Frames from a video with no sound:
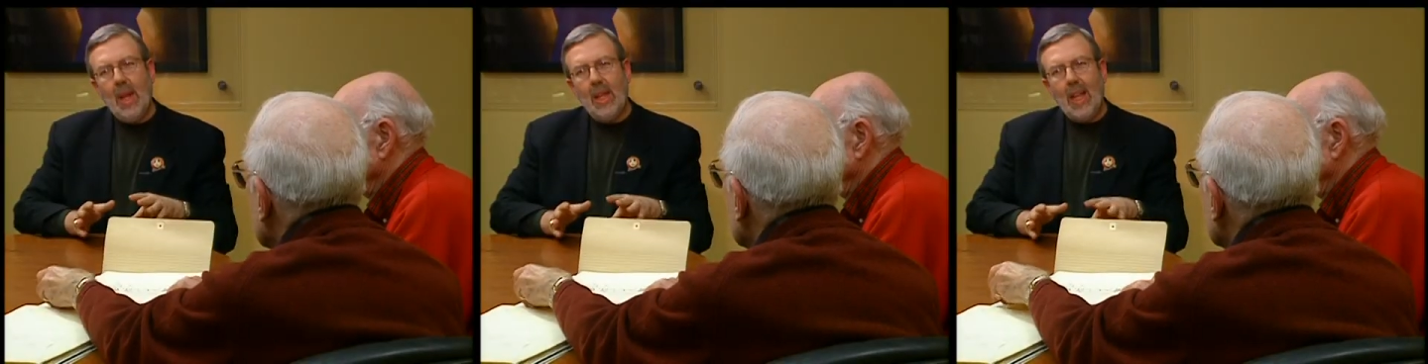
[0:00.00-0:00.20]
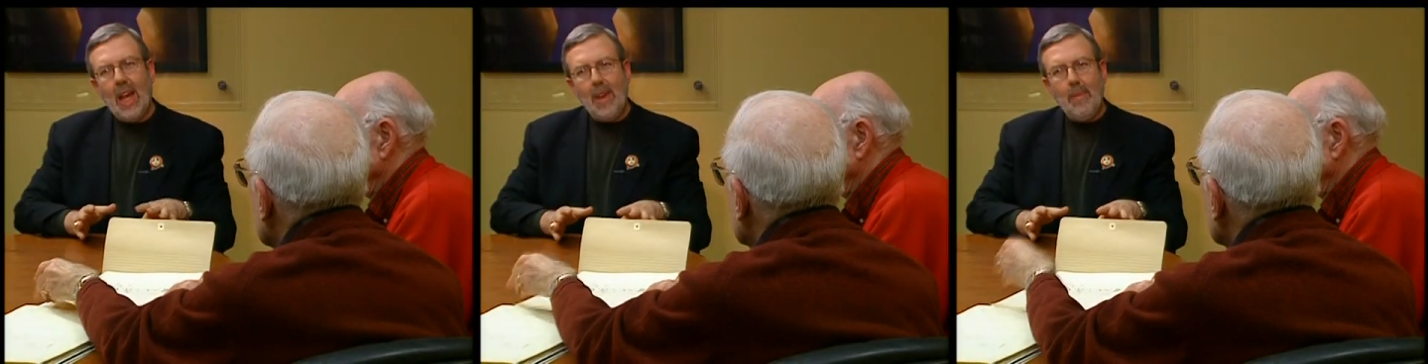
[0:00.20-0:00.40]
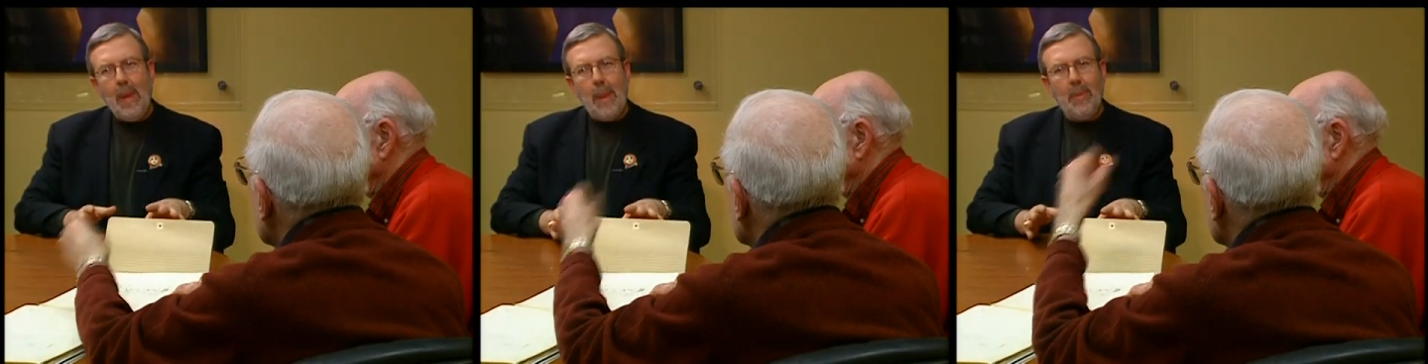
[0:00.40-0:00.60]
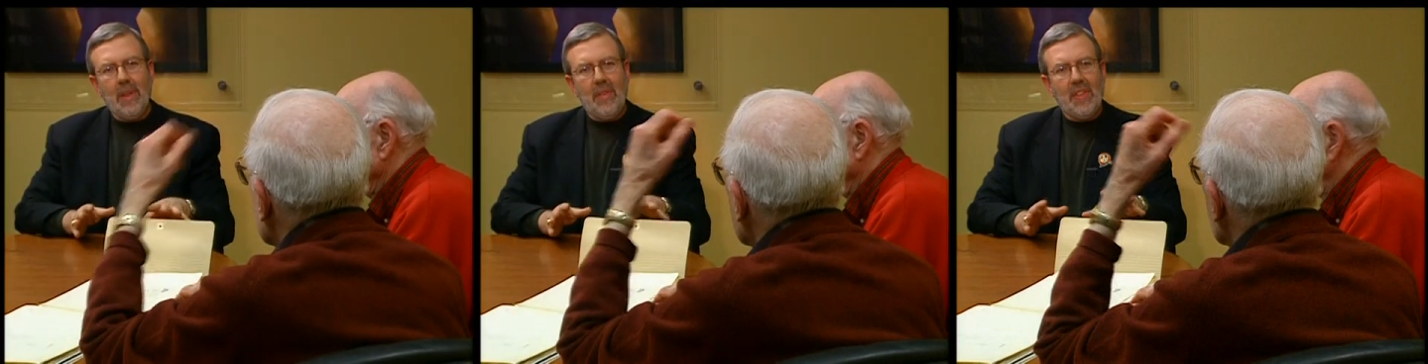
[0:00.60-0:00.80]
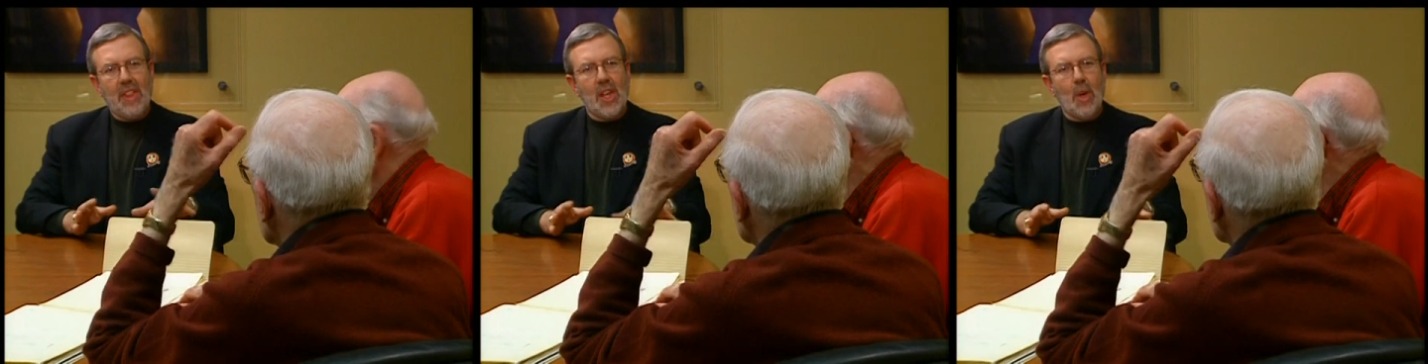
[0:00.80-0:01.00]
A lot of people
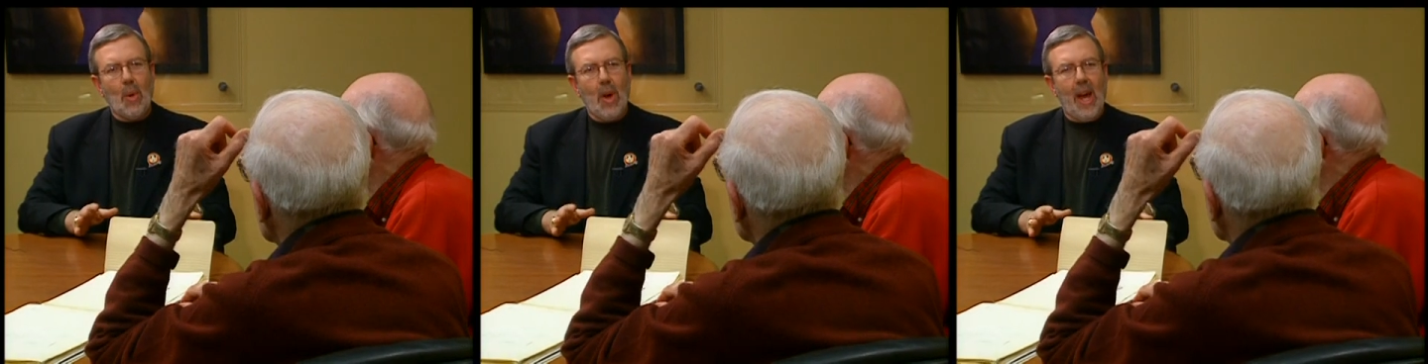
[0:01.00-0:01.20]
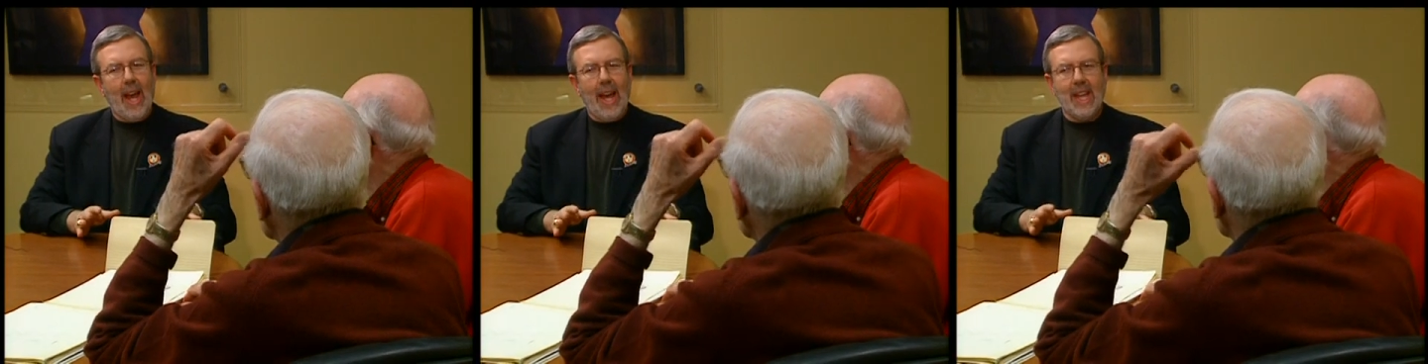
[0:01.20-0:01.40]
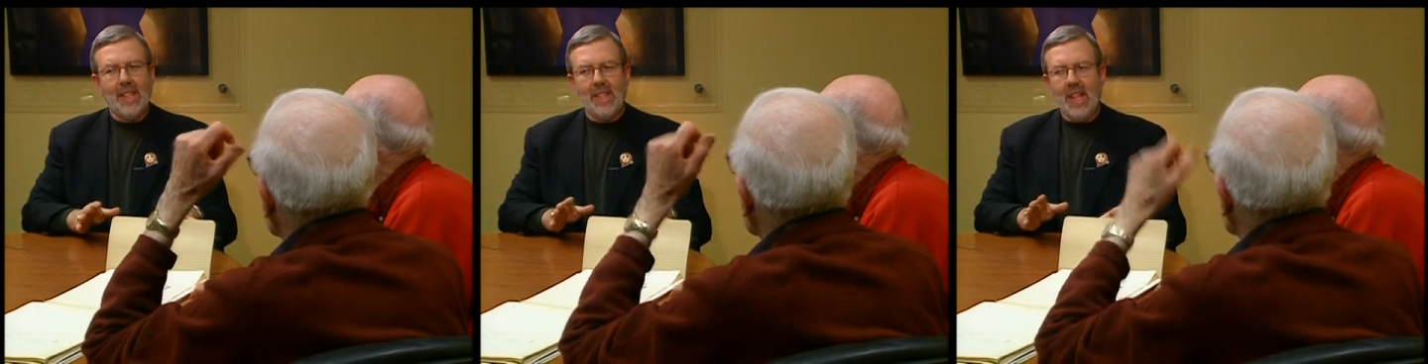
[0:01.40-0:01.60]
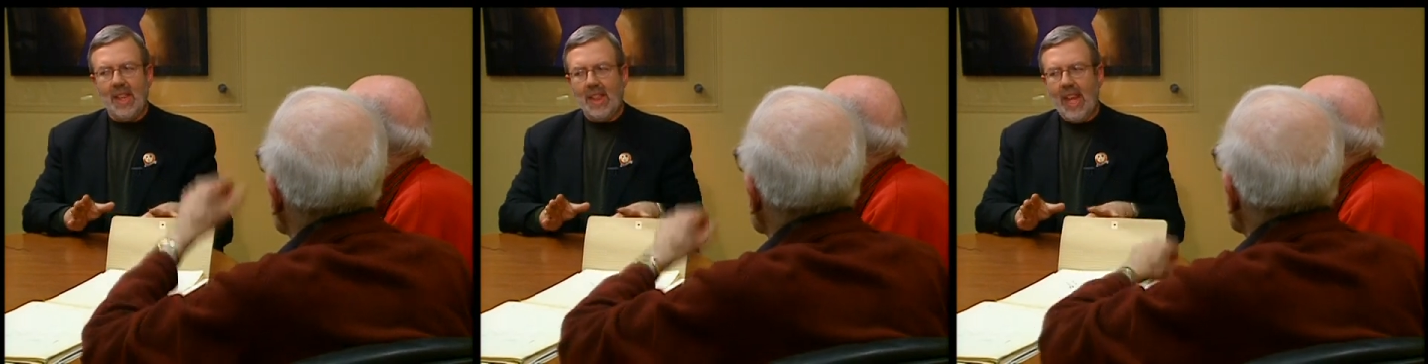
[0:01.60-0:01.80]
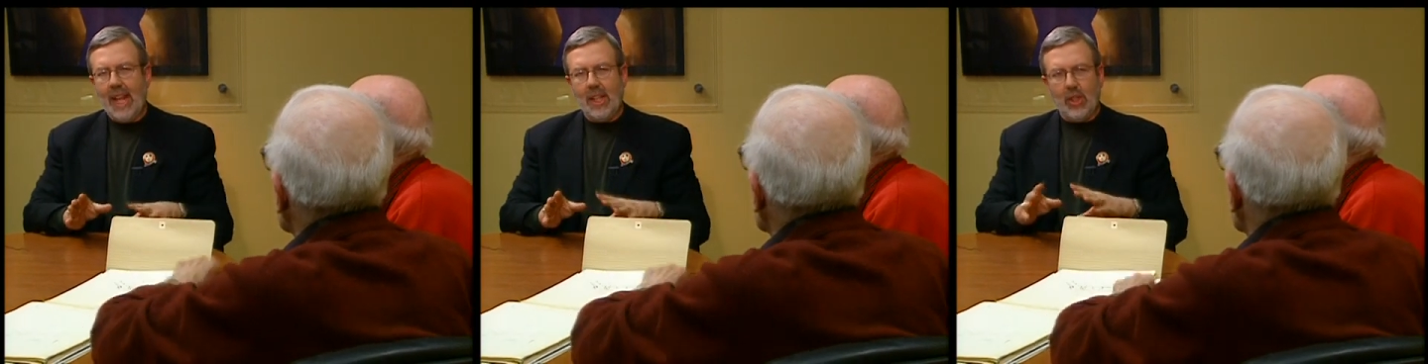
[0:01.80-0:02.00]
have theorized
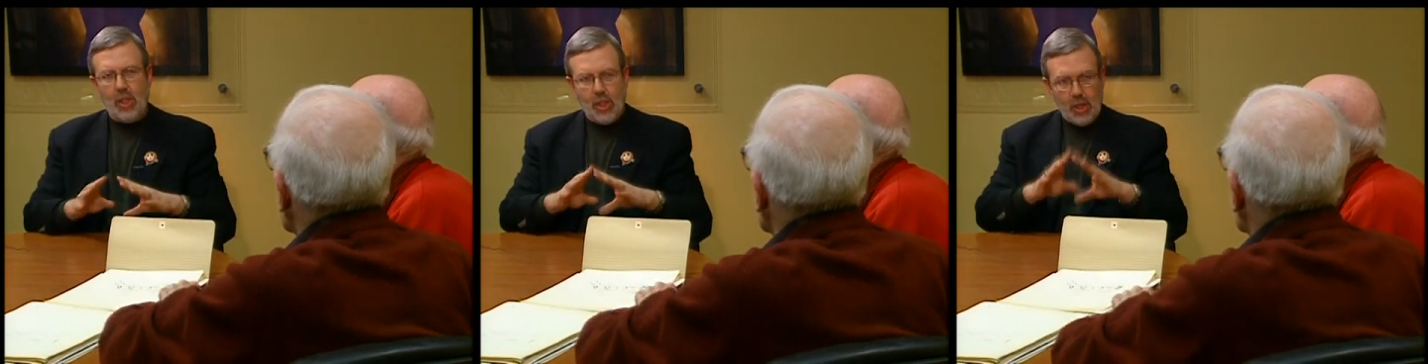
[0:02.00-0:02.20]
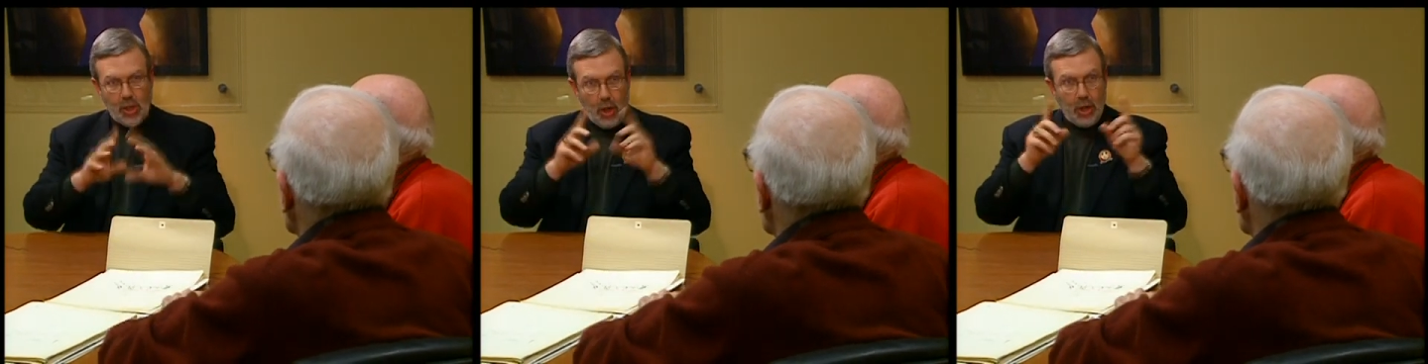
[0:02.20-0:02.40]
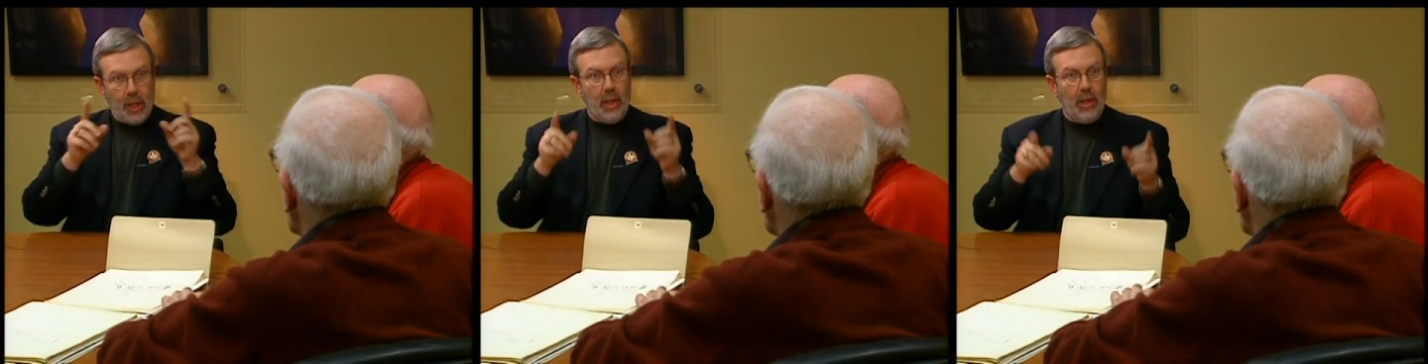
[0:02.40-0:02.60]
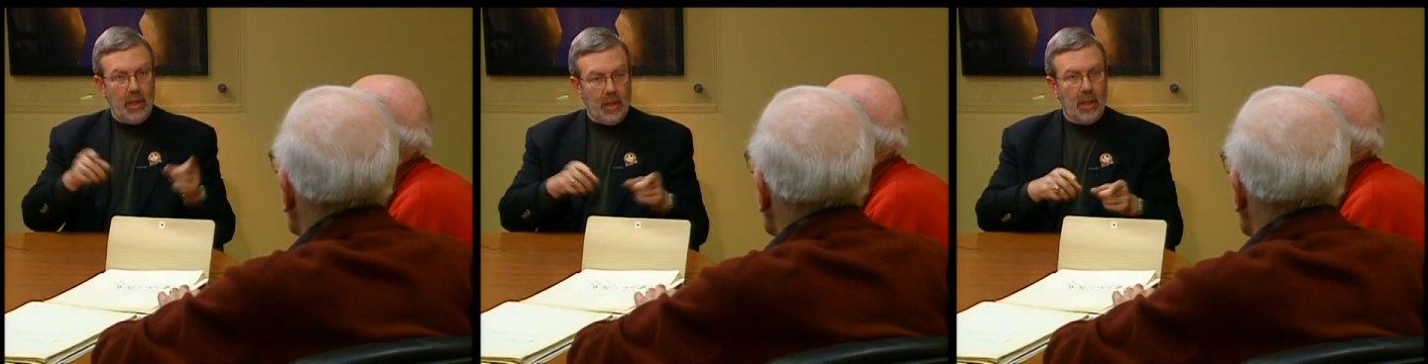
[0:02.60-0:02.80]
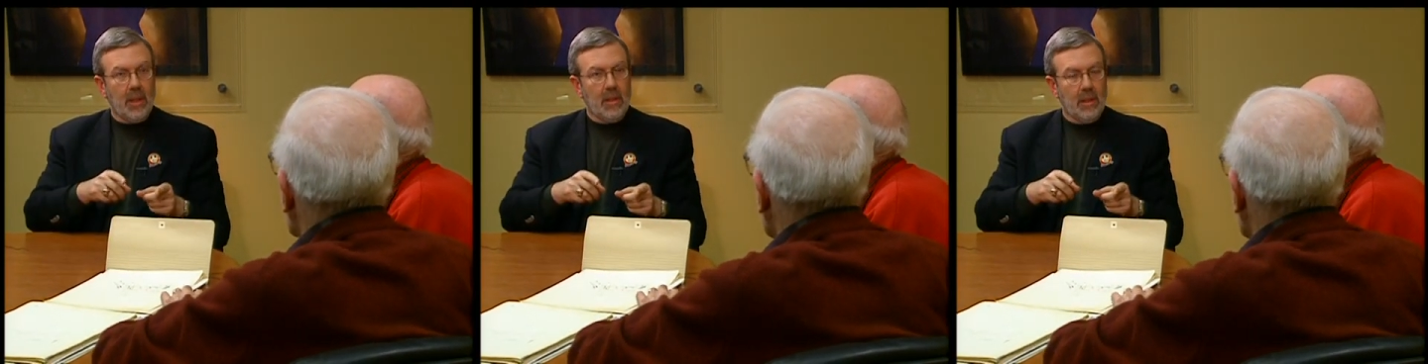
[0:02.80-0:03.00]
that that
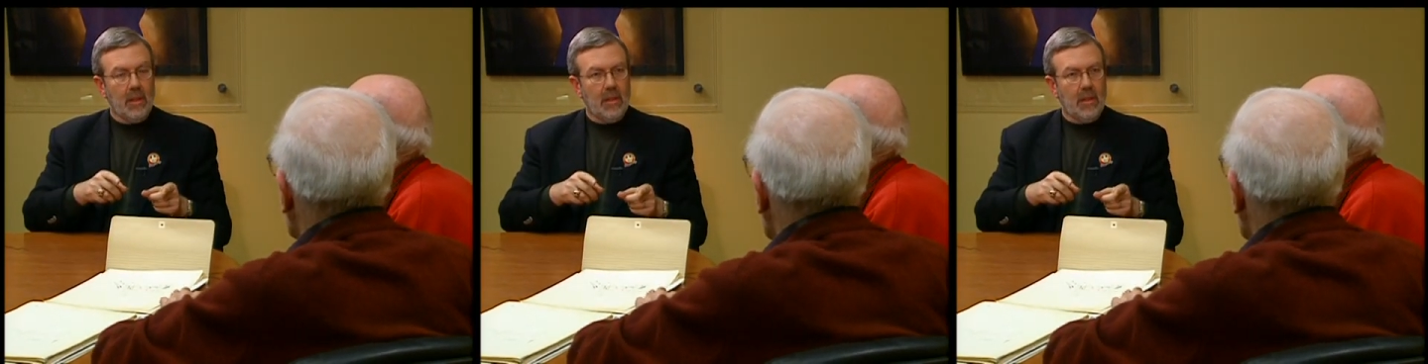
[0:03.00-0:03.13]
circular